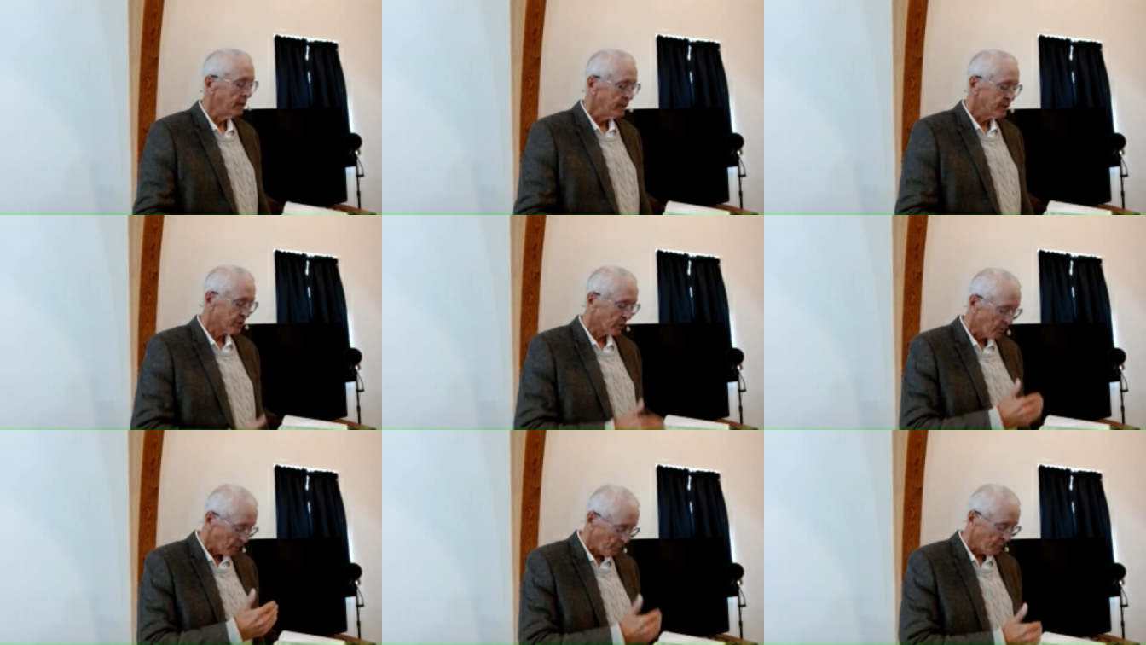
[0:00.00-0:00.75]

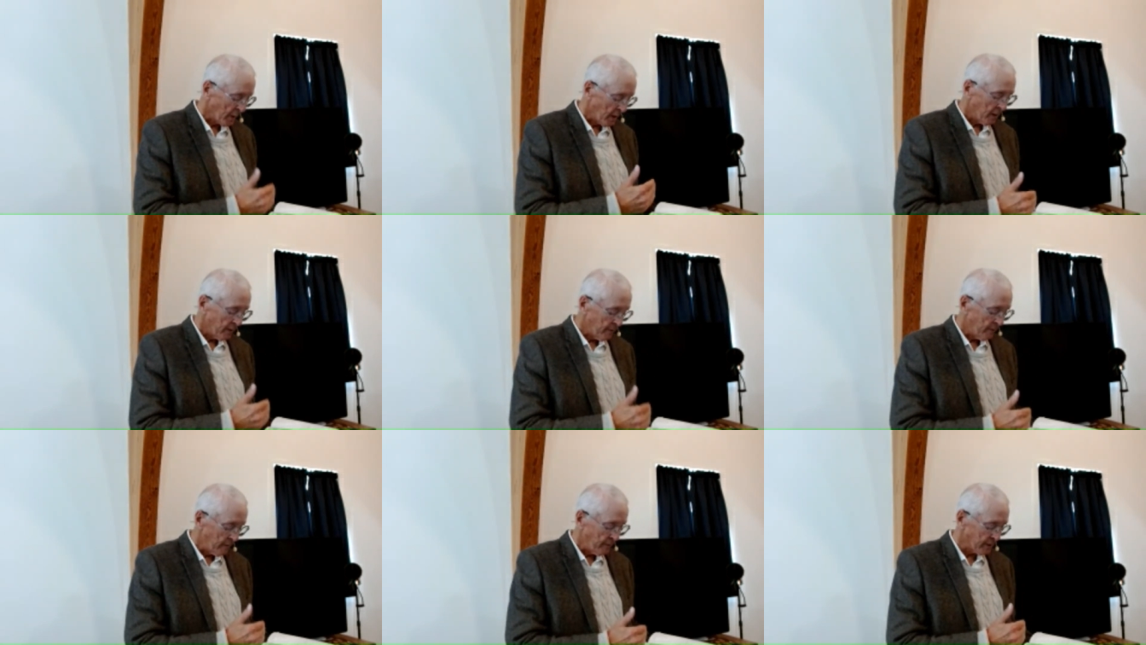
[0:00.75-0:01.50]
So
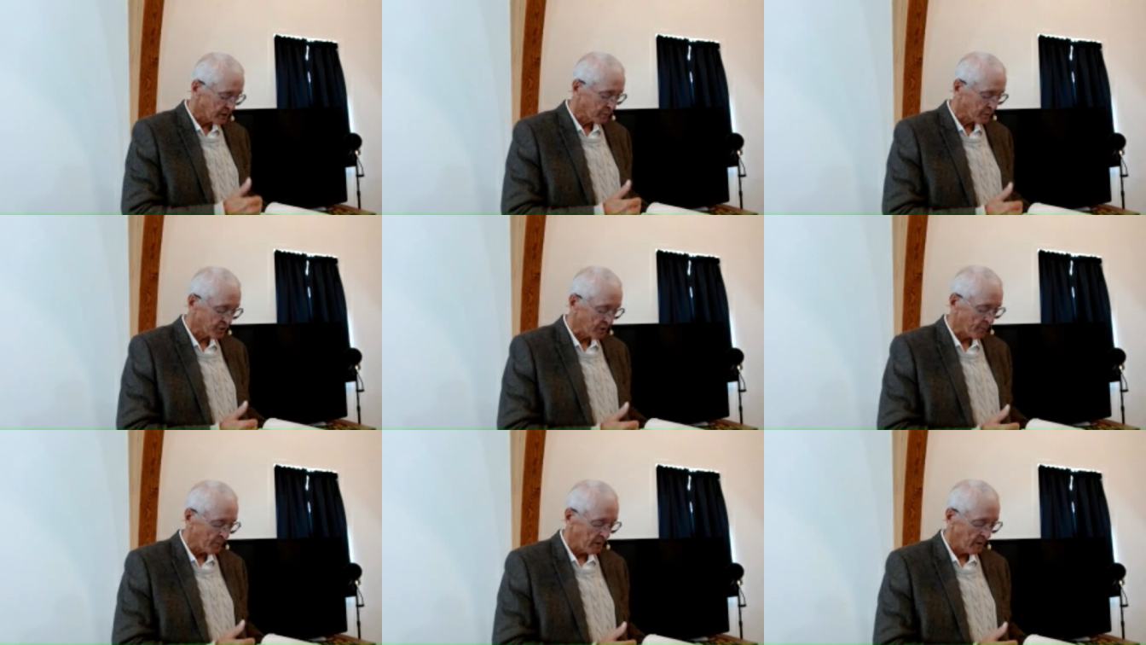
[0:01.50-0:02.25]
this was
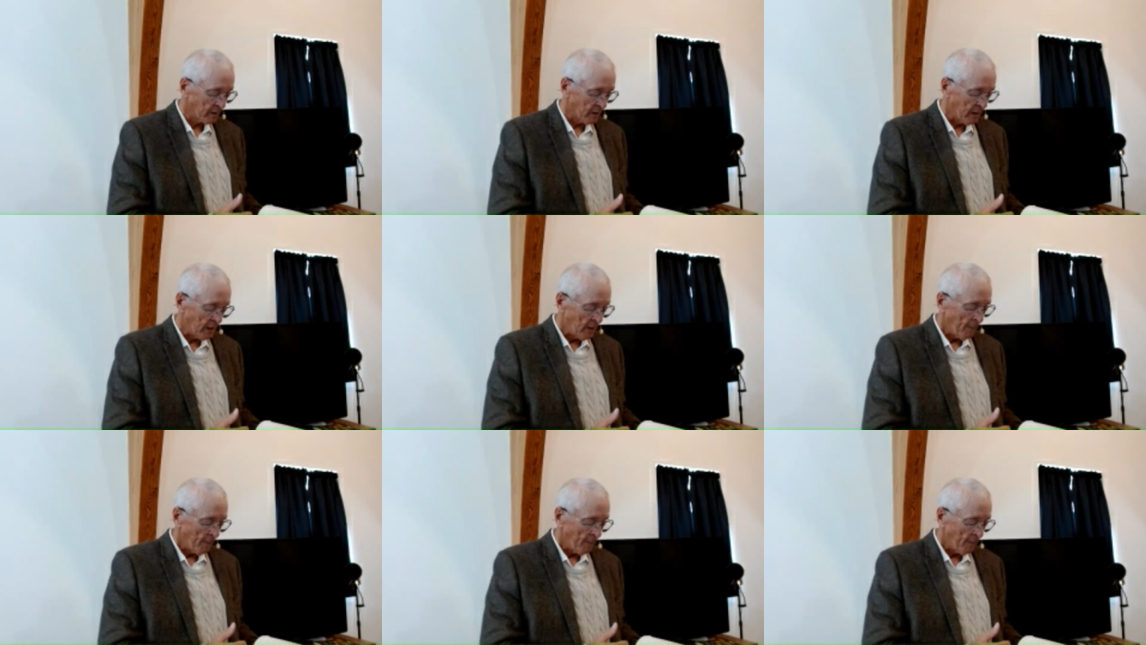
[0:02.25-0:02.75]
something